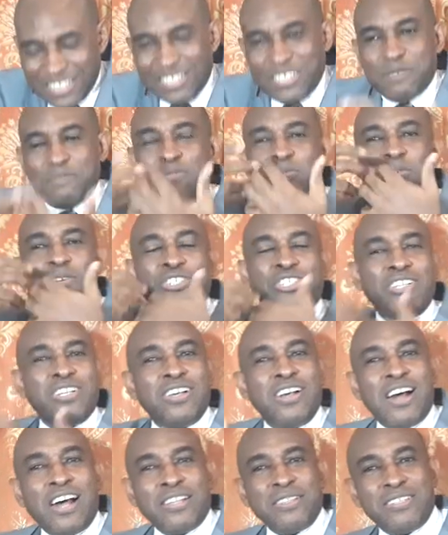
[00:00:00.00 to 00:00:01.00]
is the more
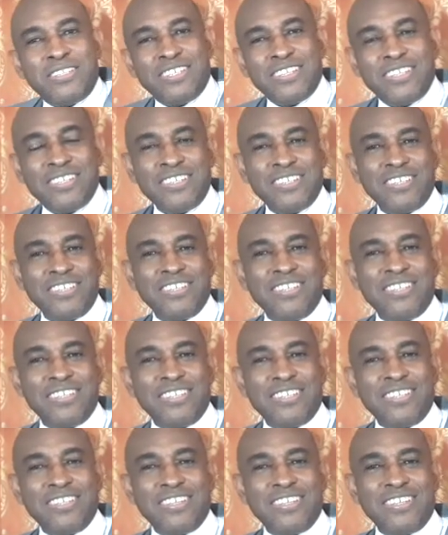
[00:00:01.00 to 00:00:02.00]
she got
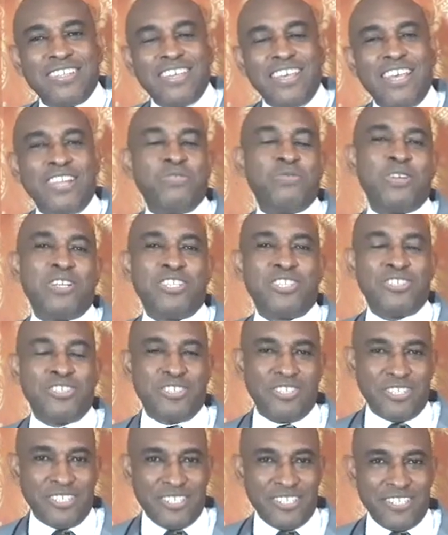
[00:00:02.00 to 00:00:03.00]
in
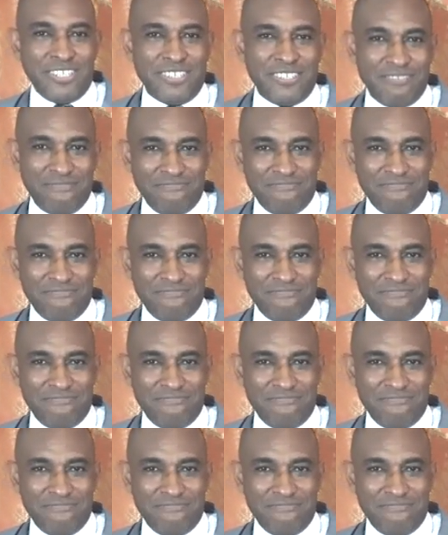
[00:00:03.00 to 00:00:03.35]
return.